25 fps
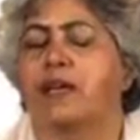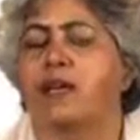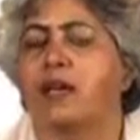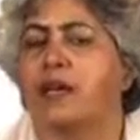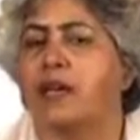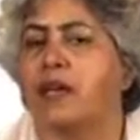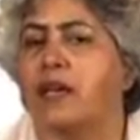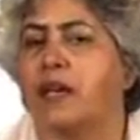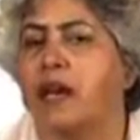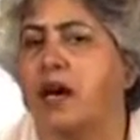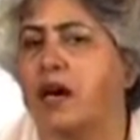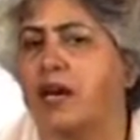
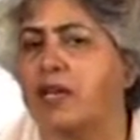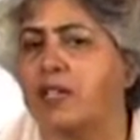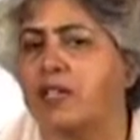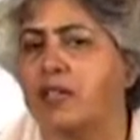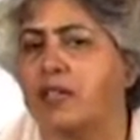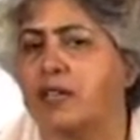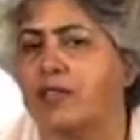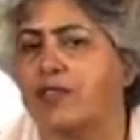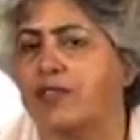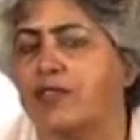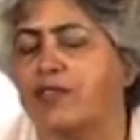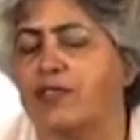
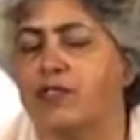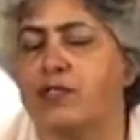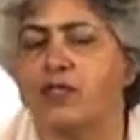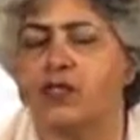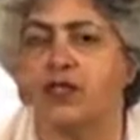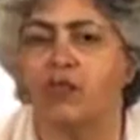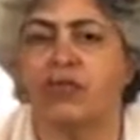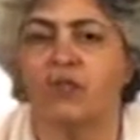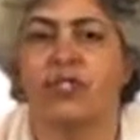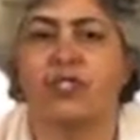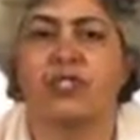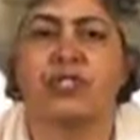cannot
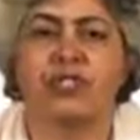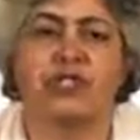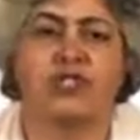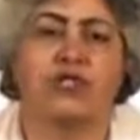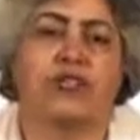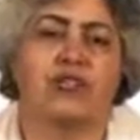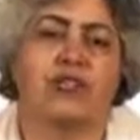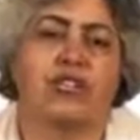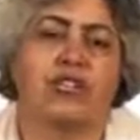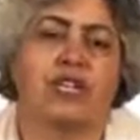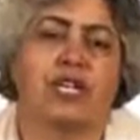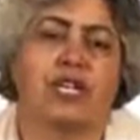afford
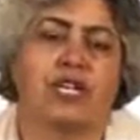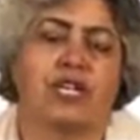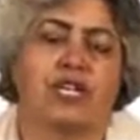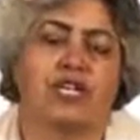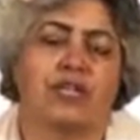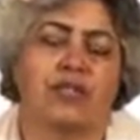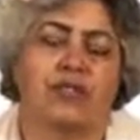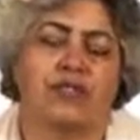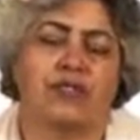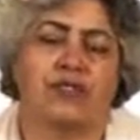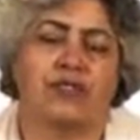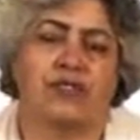to
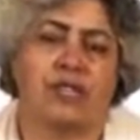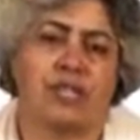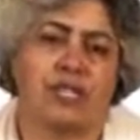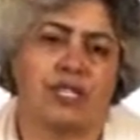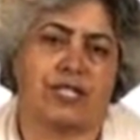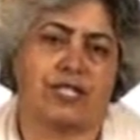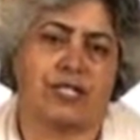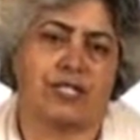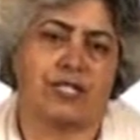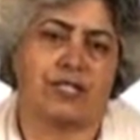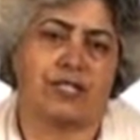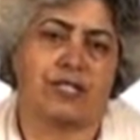take
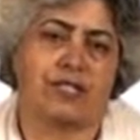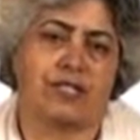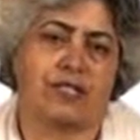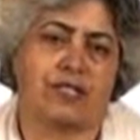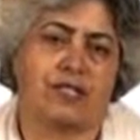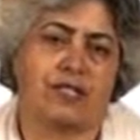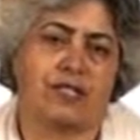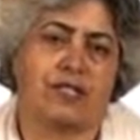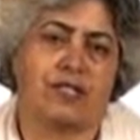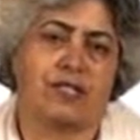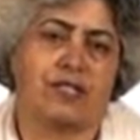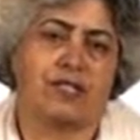
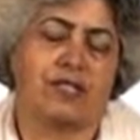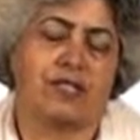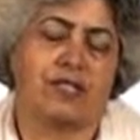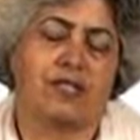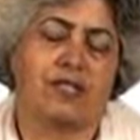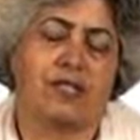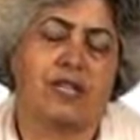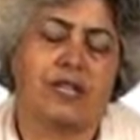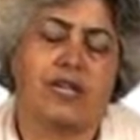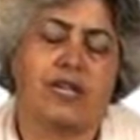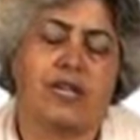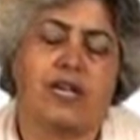risks.
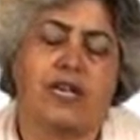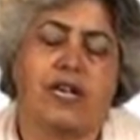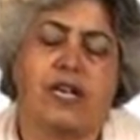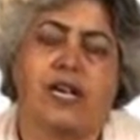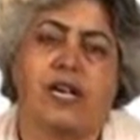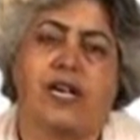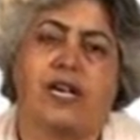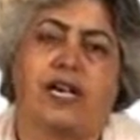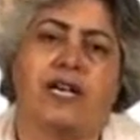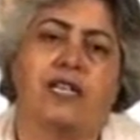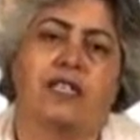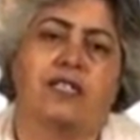
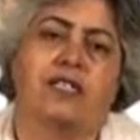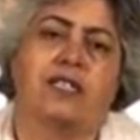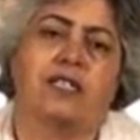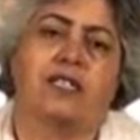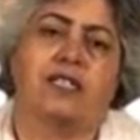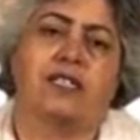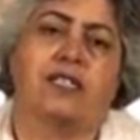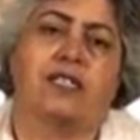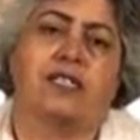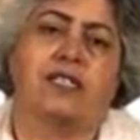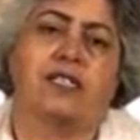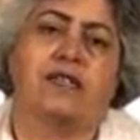
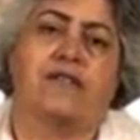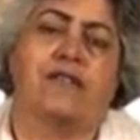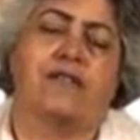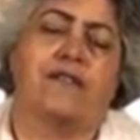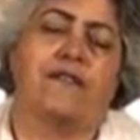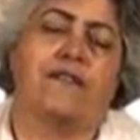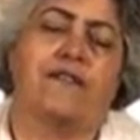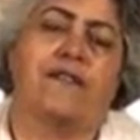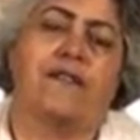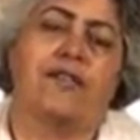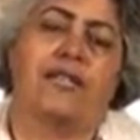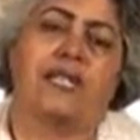And
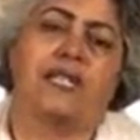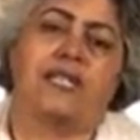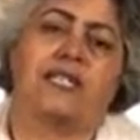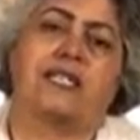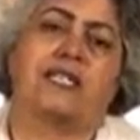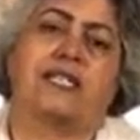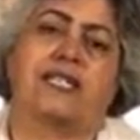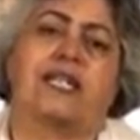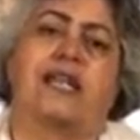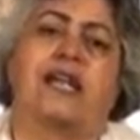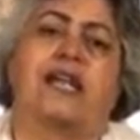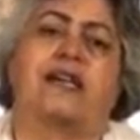
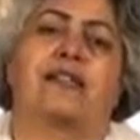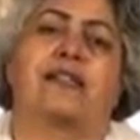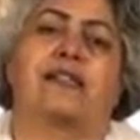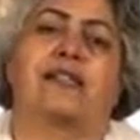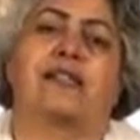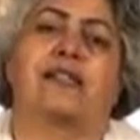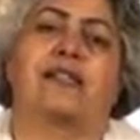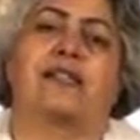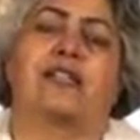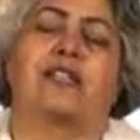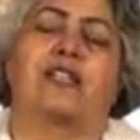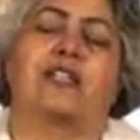this
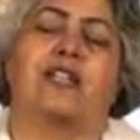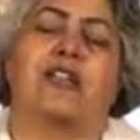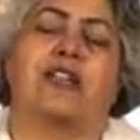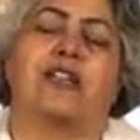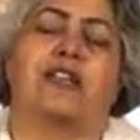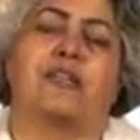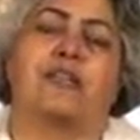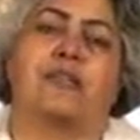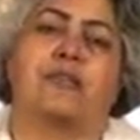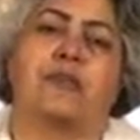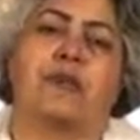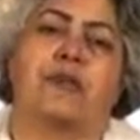category
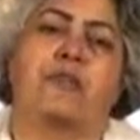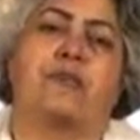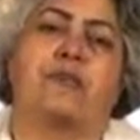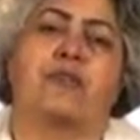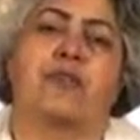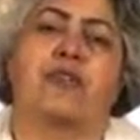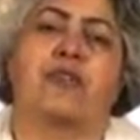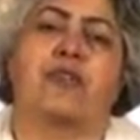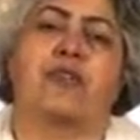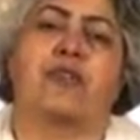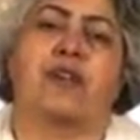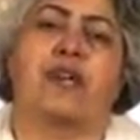of
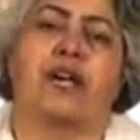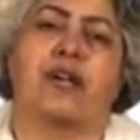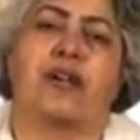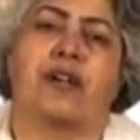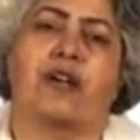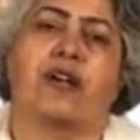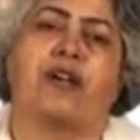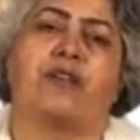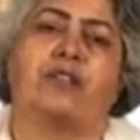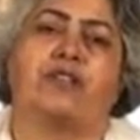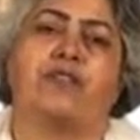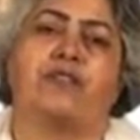people who
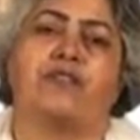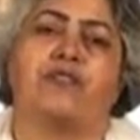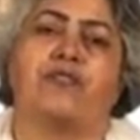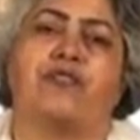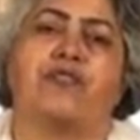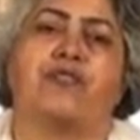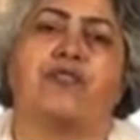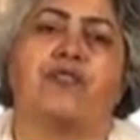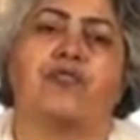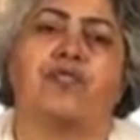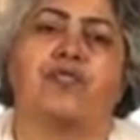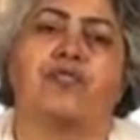cannot
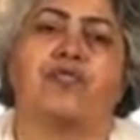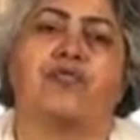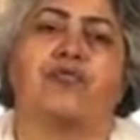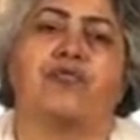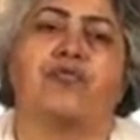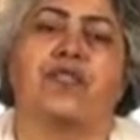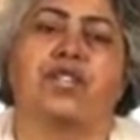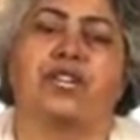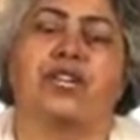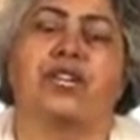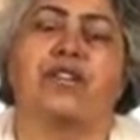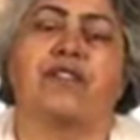afford
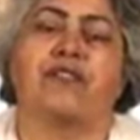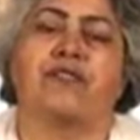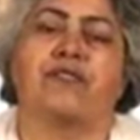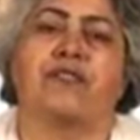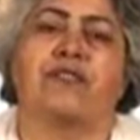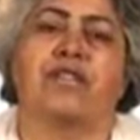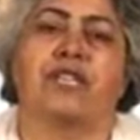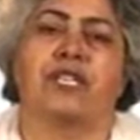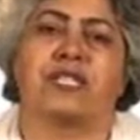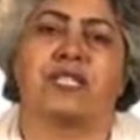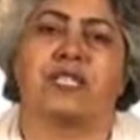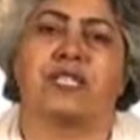to take
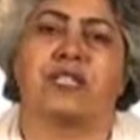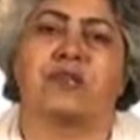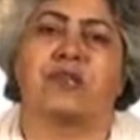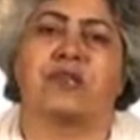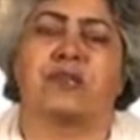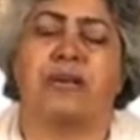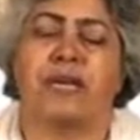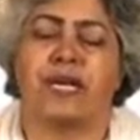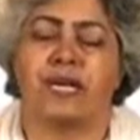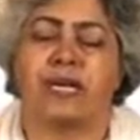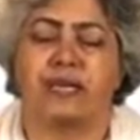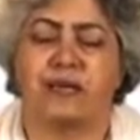risks,
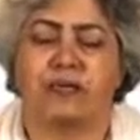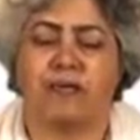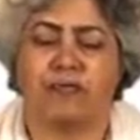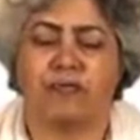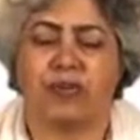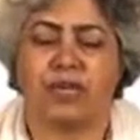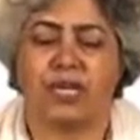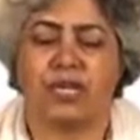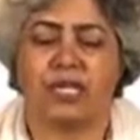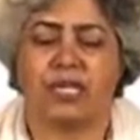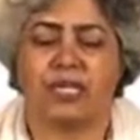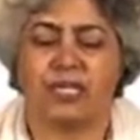
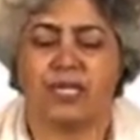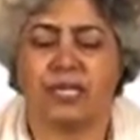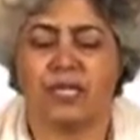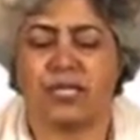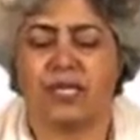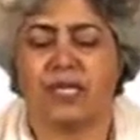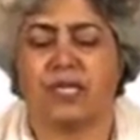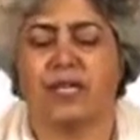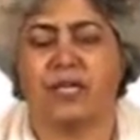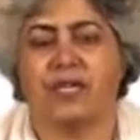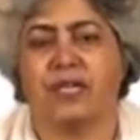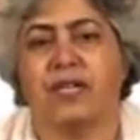Bacon brings
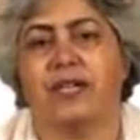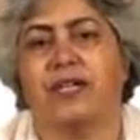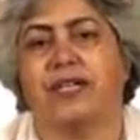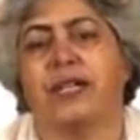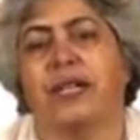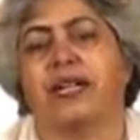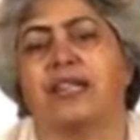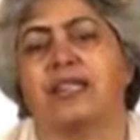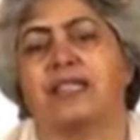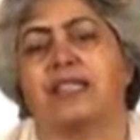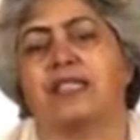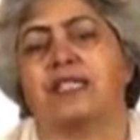
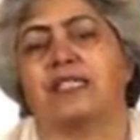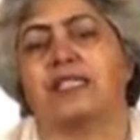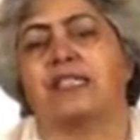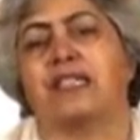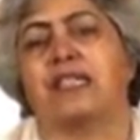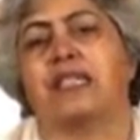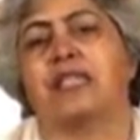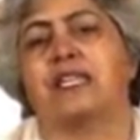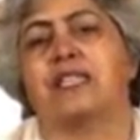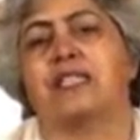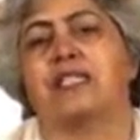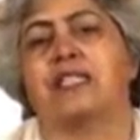here, and he
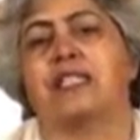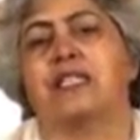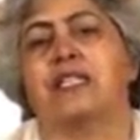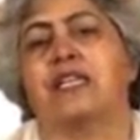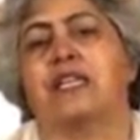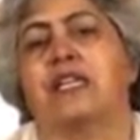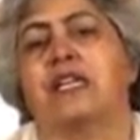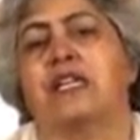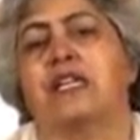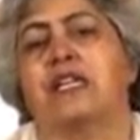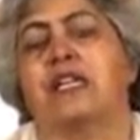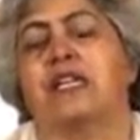says
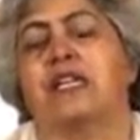